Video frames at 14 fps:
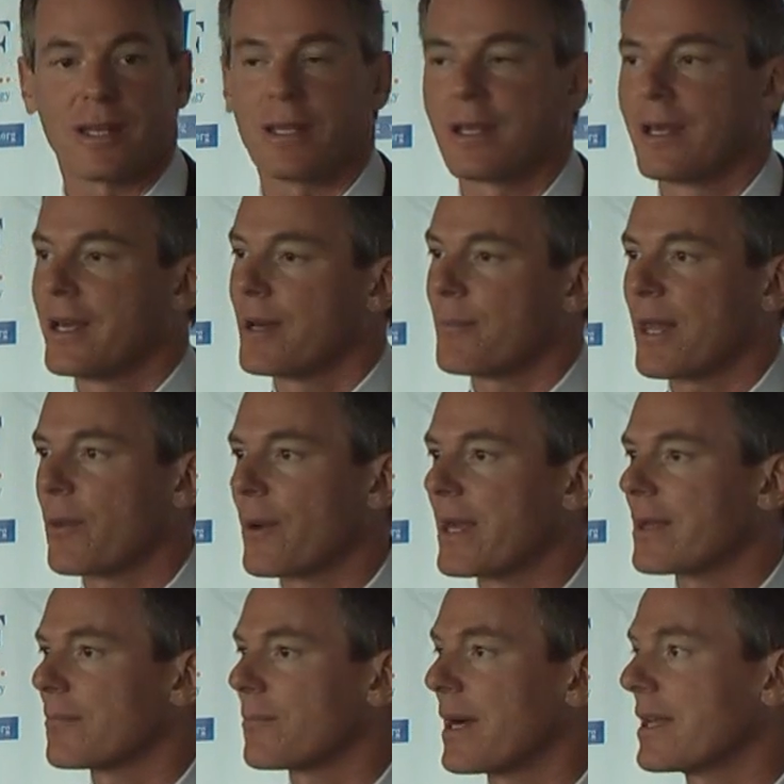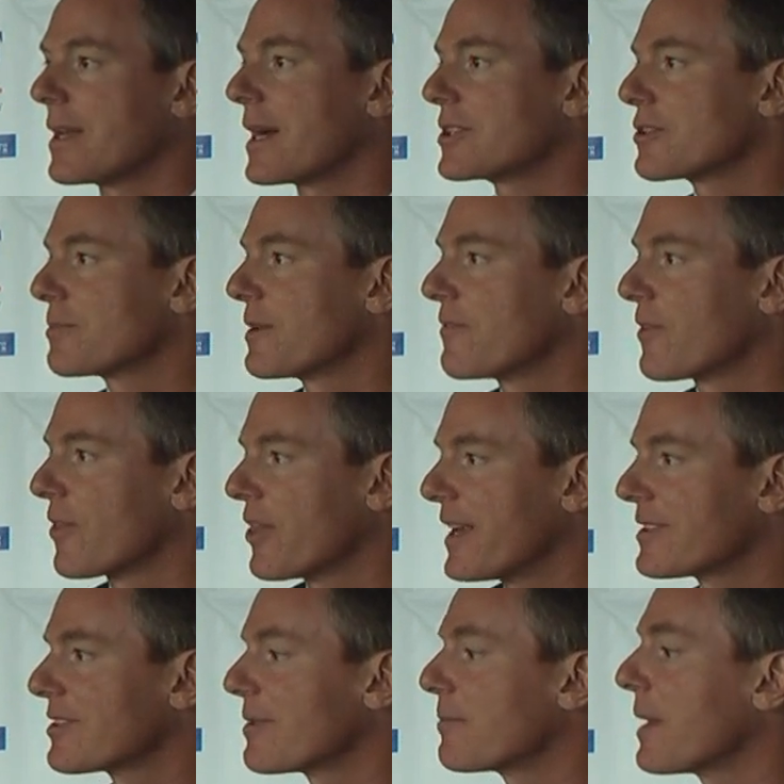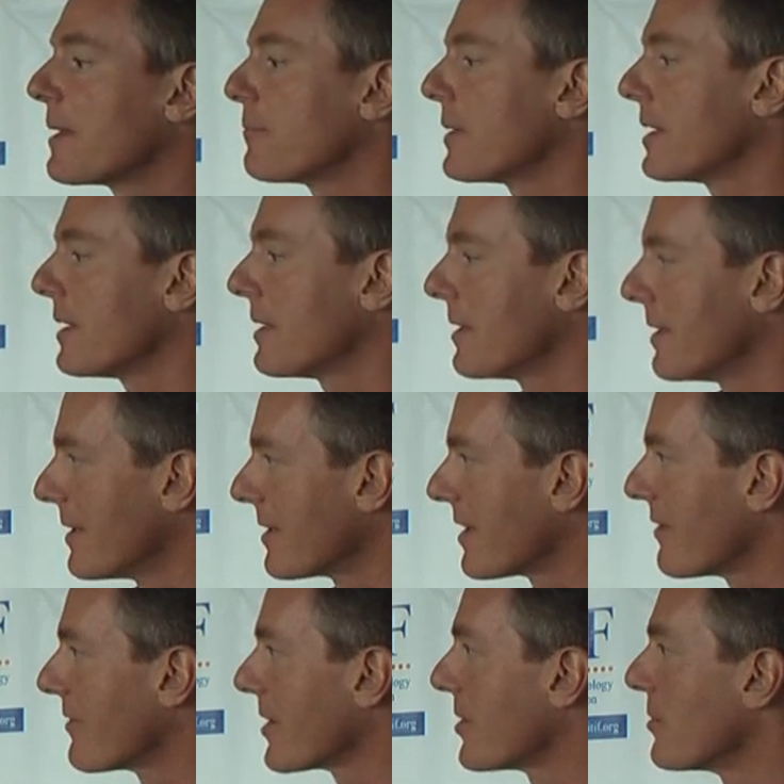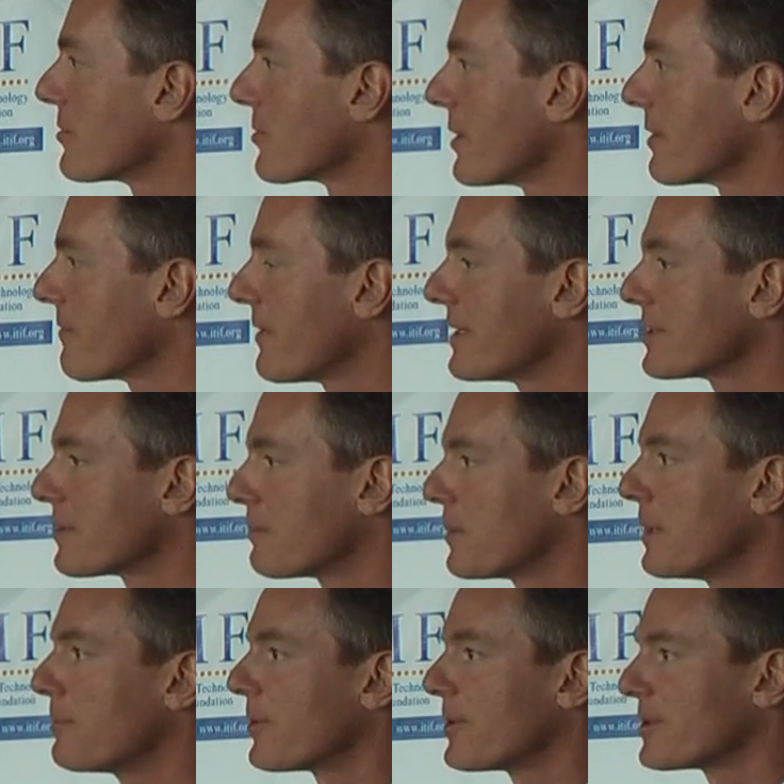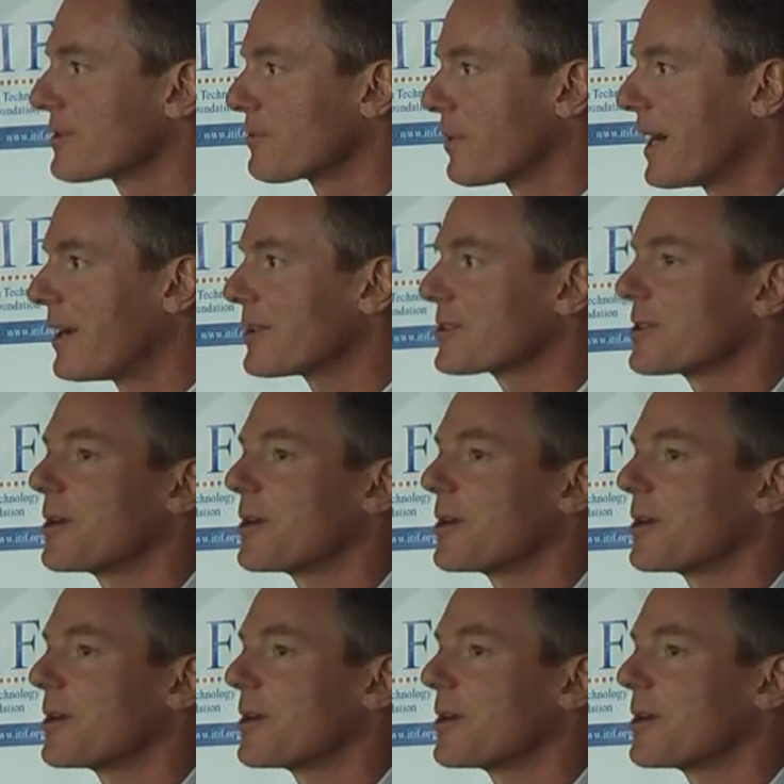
And by the way, it might not just be for things, it might be giving a user interface to people as well.